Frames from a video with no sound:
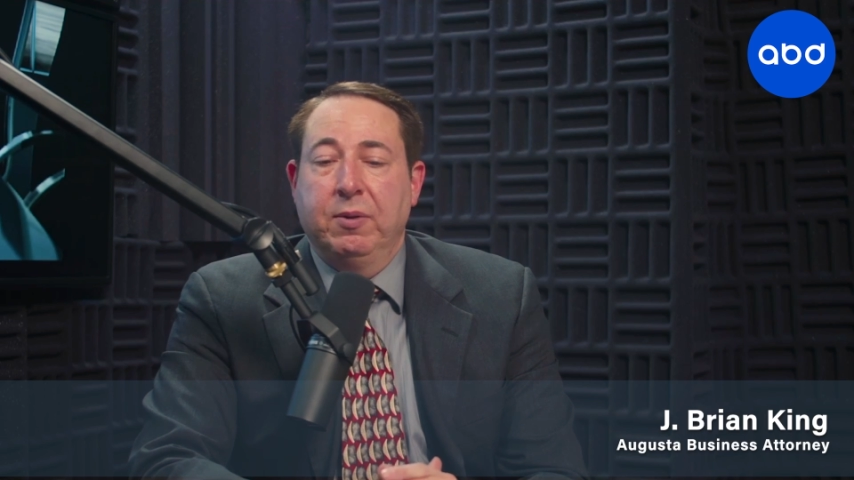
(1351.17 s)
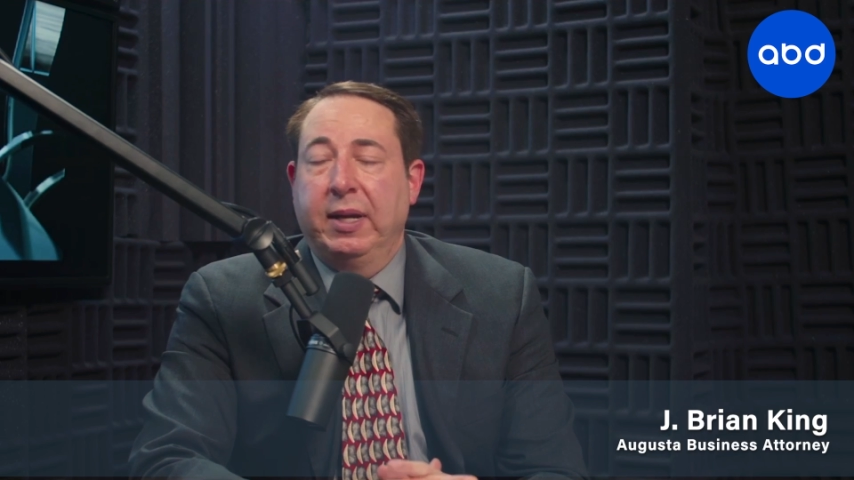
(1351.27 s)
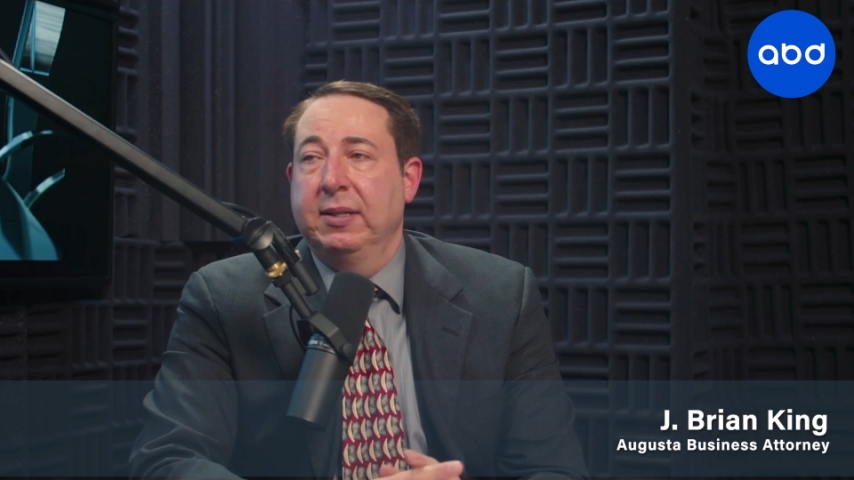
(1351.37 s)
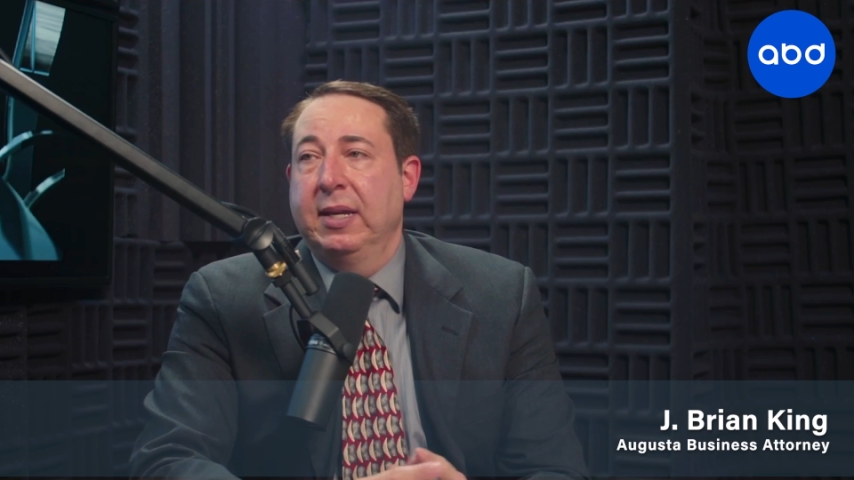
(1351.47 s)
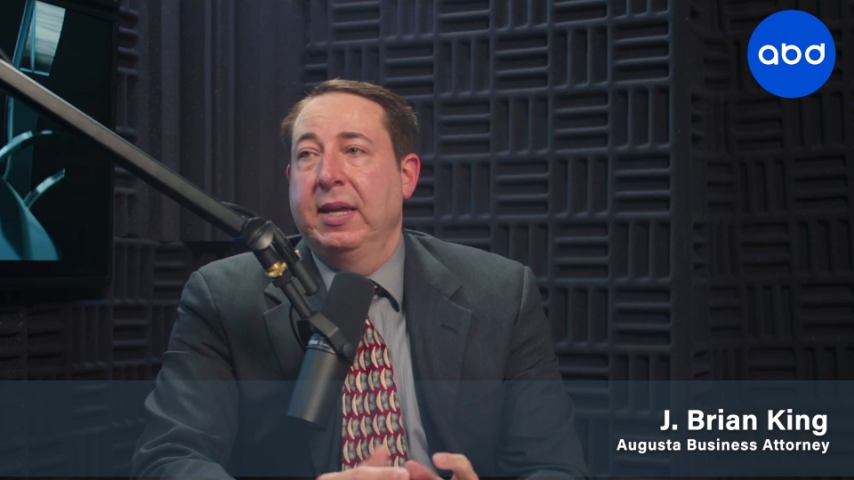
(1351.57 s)

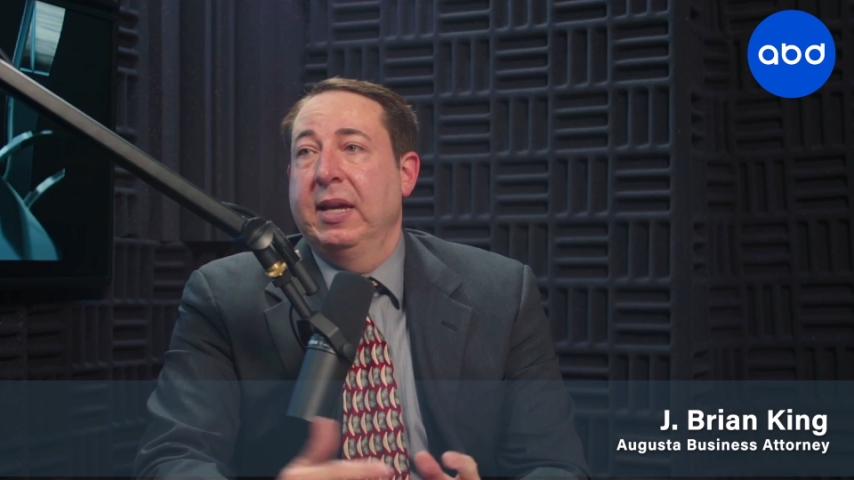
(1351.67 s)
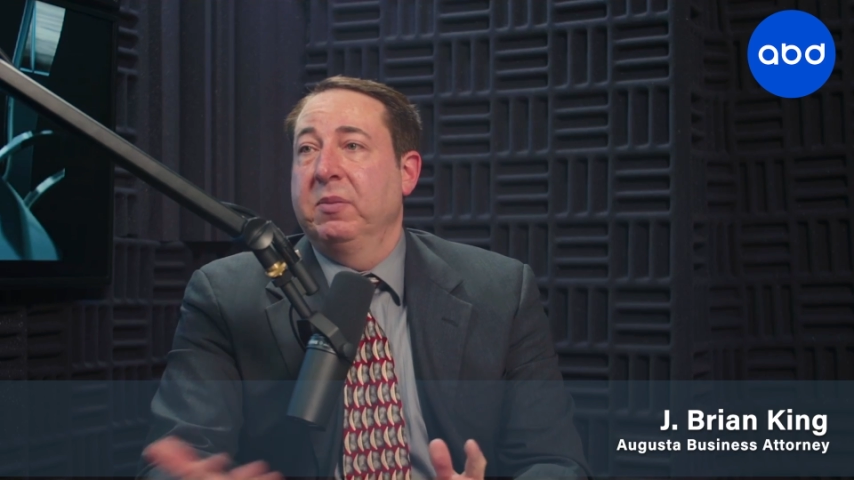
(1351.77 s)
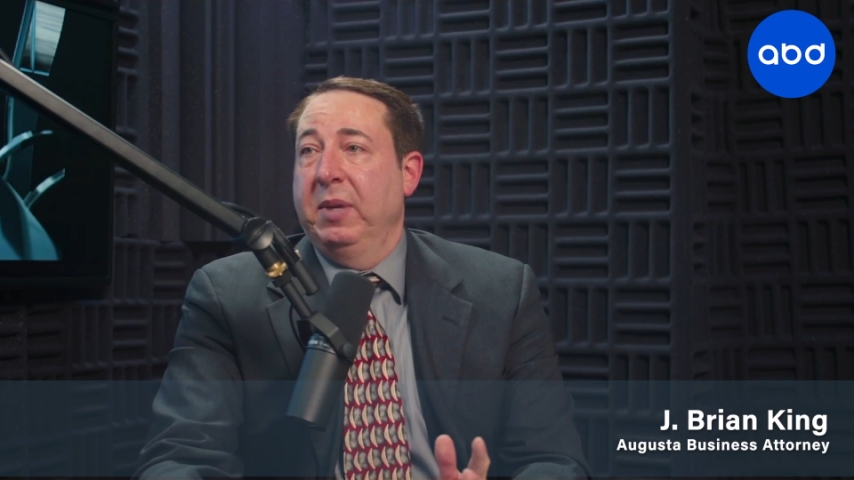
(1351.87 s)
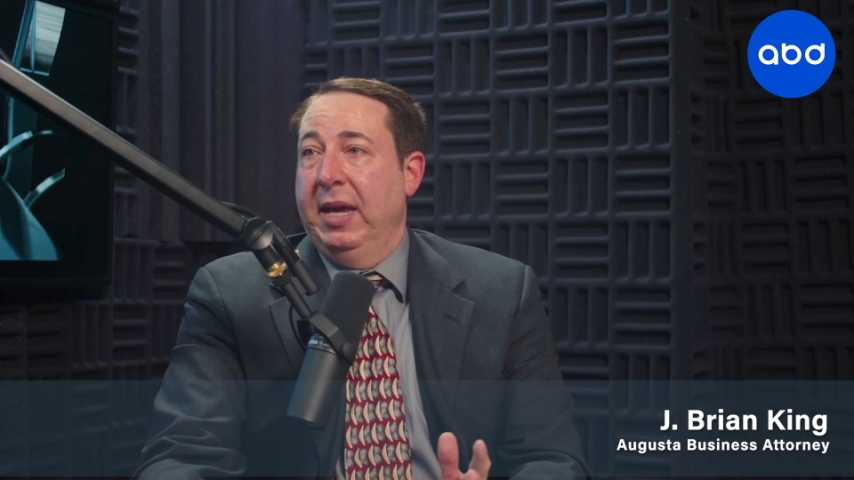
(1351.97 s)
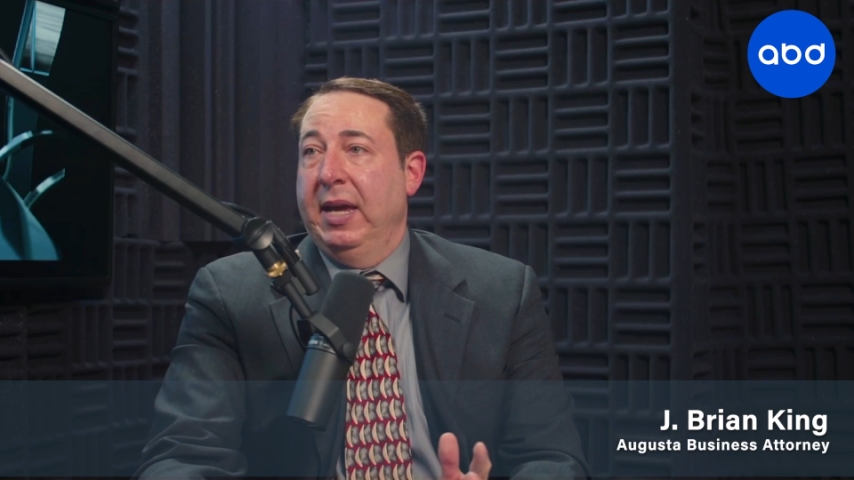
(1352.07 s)
like, say, the
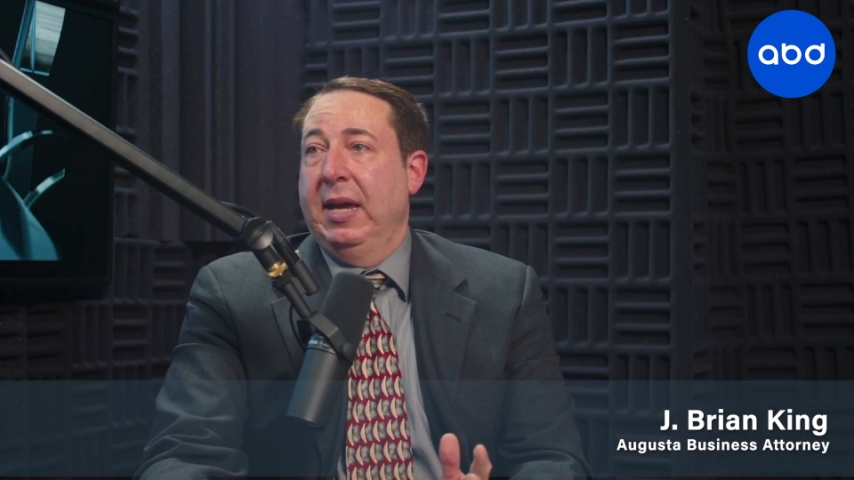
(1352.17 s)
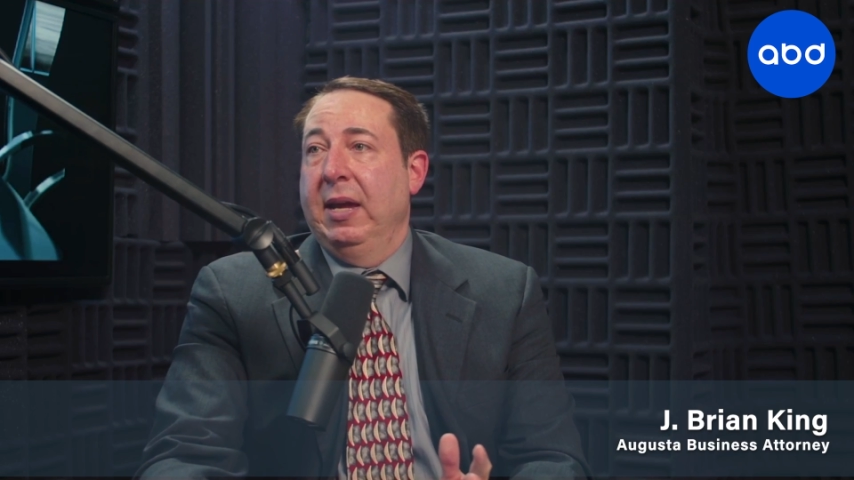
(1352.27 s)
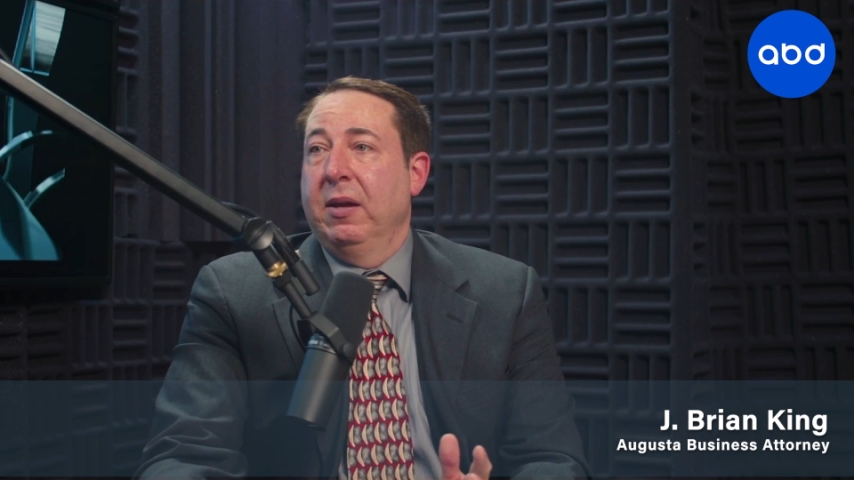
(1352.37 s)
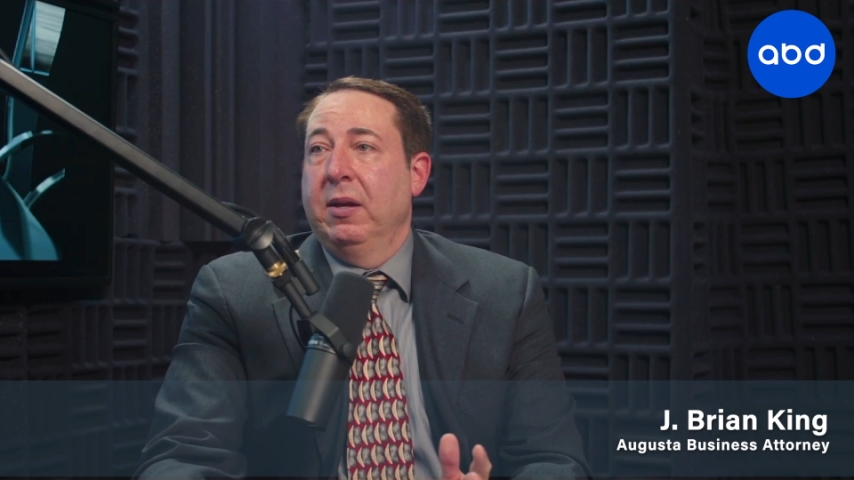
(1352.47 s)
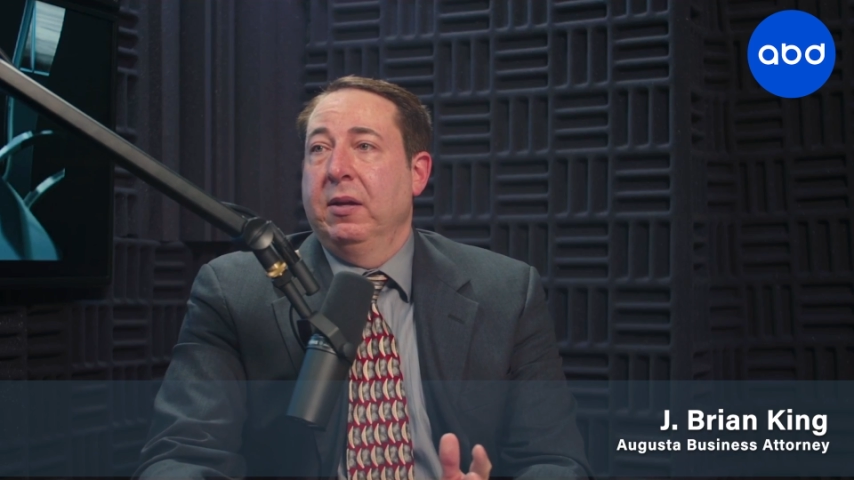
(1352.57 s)
SBA